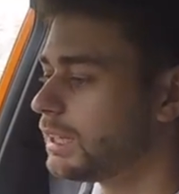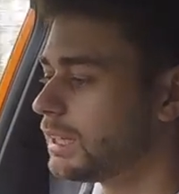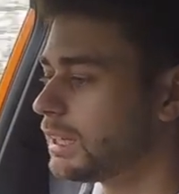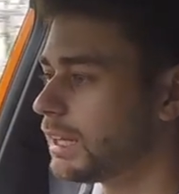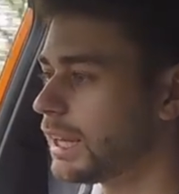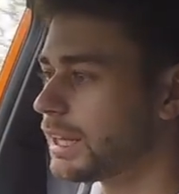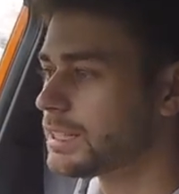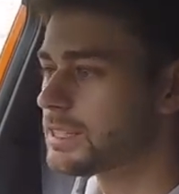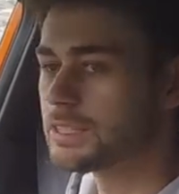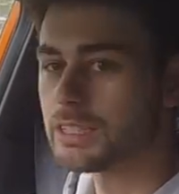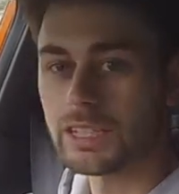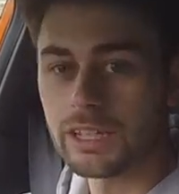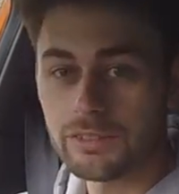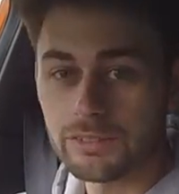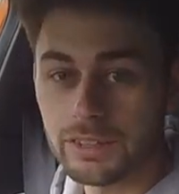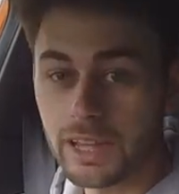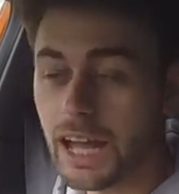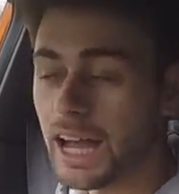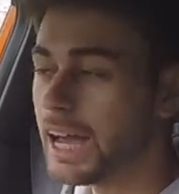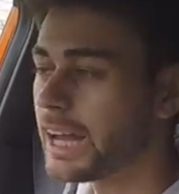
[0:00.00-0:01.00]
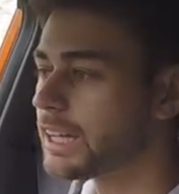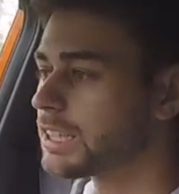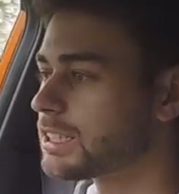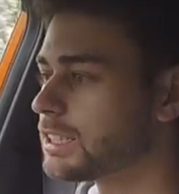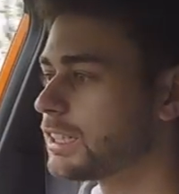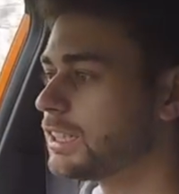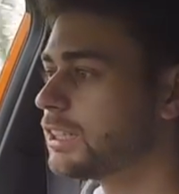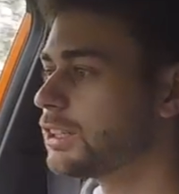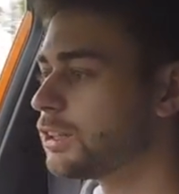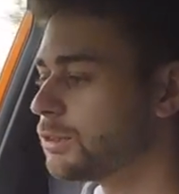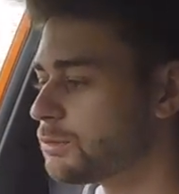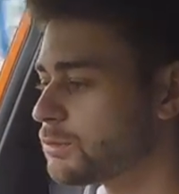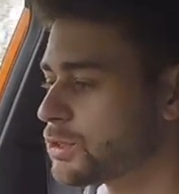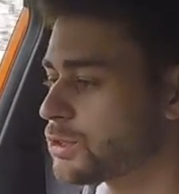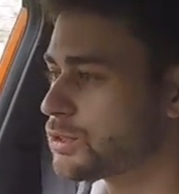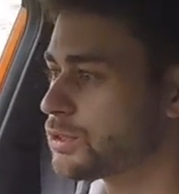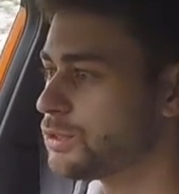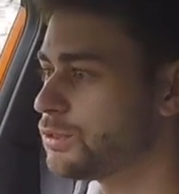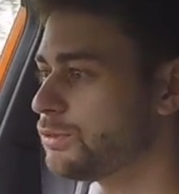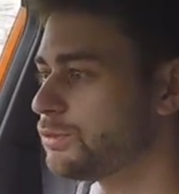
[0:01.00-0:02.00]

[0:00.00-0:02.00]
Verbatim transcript: let's see if that actually comes to